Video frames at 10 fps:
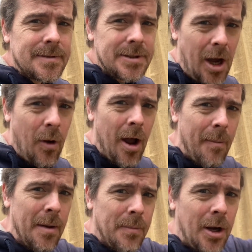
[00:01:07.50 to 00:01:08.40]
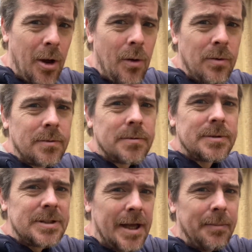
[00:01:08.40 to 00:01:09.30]
Y'all comment below
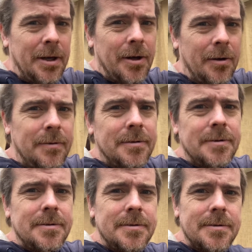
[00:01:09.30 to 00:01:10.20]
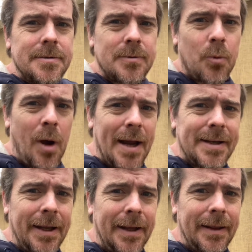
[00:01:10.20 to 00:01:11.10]
and let me know. White
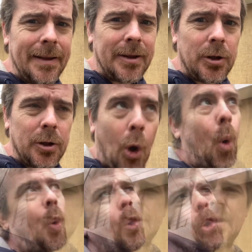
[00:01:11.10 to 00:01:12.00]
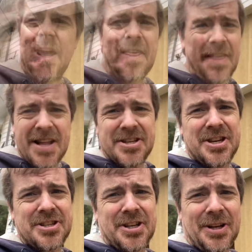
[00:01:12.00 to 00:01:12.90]
teeth or, and that's
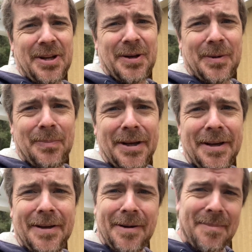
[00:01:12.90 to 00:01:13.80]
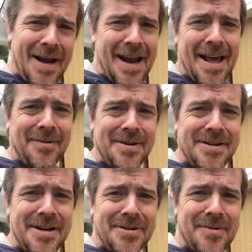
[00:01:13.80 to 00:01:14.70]
just a little peek of my Halloween
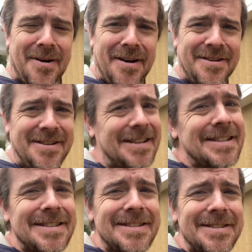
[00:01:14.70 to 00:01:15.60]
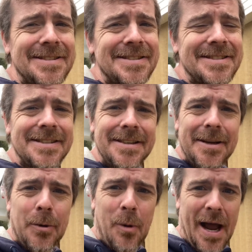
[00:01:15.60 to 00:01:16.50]
decorations.
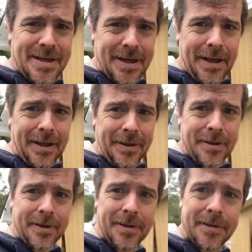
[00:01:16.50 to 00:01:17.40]
White teeth.